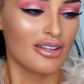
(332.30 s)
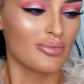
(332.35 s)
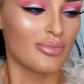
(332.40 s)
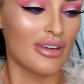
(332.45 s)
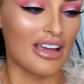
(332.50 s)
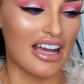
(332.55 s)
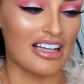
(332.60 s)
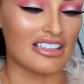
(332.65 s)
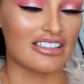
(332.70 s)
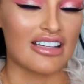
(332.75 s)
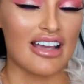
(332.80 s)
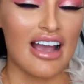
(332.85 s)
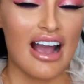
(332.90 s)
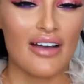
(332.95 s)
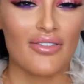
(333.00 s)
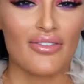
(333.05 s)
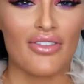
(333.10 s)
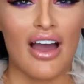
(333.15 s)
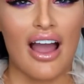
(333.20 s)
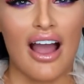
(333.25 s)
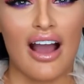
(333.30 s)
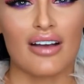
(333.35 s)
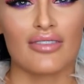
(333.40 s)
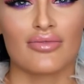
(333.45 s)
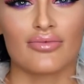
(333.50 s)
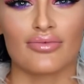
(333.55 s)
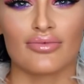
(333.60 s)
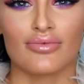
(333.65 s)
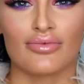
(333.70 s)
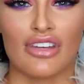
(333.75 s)
But yeah, so you have that,
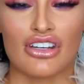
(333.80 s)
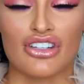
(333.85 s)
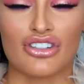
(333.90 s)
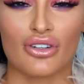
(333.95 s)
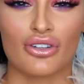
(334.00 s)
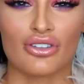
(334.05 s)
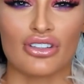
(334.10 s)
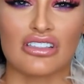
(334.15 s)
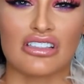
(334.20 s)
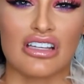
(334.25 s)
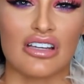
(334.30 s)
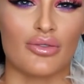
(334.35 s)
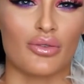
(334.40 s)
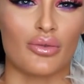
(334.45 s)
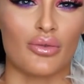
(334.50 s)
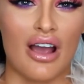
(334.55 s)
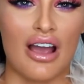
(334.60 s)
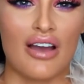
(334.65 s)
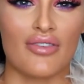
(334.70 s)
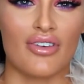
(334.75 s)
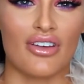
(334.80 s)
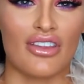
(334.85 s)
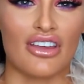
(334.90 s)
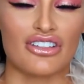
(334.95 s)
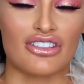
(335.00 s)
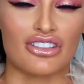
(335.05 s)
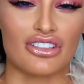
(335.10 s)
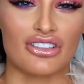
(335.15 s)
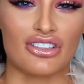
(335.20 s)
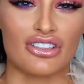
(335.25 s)
they drill the teeth or whatever they
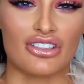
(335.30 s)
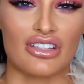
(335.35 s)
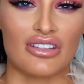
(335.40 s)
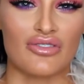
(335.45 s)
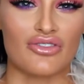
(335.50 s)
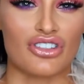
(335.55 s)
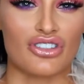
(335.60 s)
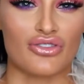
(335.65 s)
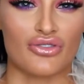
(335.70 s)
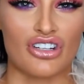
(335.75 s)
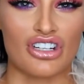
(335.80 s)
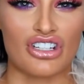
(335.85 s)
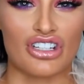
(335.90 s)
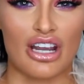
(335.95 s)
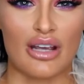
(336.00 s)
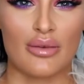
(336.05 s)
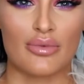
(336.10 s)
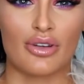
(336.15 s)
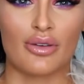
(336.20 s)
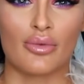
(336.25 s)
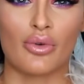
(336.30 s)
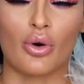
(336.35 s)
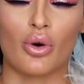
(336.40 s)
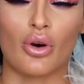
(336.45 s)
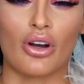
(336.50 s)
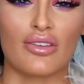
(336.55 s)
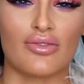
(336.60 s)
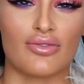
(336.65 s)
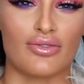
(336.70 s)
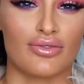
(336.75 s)
do to your teeth, just reshape them,
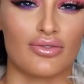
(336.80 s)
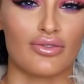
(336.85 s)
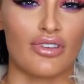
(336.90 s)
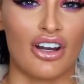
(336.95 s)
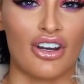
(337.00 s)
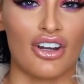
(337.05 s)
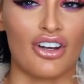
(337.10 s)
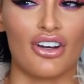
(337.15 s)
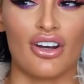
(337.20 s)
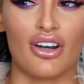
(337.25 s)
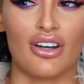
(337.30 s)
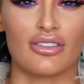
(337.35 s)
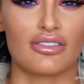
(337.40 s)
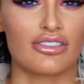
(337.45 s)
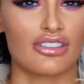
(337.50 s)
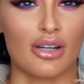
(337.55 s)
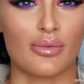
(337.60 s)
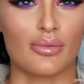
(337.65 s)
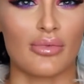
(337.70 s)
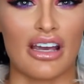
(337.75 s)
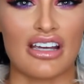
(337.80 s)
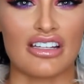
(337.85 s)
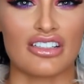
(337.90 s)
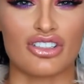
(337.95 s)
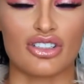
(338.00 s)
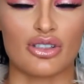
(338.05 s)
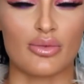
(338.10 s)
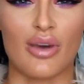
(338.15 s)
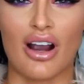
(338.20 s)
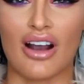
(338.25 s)
or if, I don't know, some
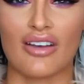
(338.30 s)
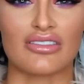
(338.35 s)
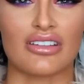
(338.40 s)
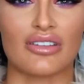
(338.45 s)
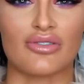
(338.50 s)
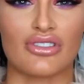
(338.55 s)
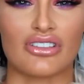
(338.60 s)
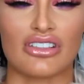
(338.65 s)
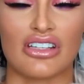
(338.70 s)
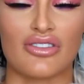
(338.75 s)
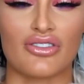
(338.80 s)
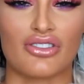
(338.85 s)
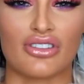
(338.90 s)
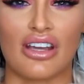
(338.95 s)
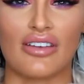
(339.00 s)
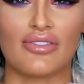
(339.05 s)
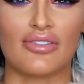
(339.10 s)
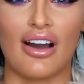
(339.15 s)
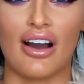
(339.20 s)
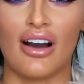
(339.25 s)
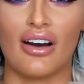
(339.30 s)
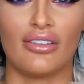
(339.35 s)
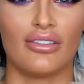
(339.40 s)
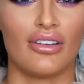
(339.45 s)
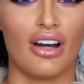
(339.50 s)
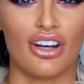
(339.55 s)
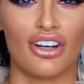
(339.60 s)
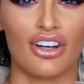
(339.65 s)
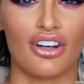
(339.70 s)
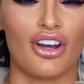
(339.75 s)
cases you might have to have your teeth shaved down,
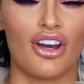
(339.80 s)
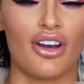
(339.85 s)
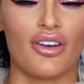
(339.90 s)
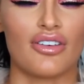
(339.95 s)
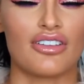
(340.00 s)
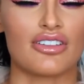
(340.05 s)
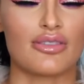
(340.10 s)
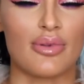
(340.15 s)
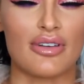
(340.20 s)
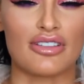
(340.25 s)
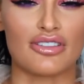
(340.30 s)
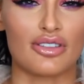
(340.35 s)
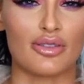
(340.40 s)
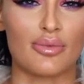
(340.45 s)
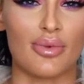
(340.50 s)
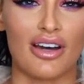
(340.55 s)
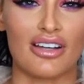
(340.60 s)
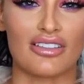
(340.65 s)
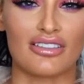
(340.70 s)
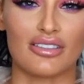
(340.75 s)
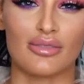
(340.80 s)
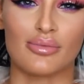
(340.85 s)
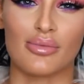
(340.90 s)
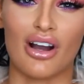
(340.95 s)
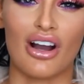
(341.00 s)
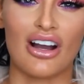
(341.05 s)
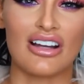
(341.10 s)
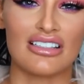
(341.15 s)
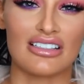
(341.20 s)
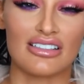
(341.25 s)
I don't know, it depends on the person,
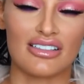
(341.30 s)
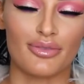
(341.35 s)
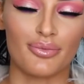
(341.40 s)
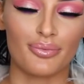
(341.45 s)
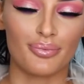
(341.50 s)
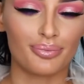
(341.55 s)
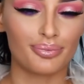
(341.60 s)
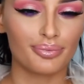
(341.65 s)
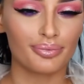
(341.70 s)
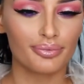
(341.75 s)
but I didn't.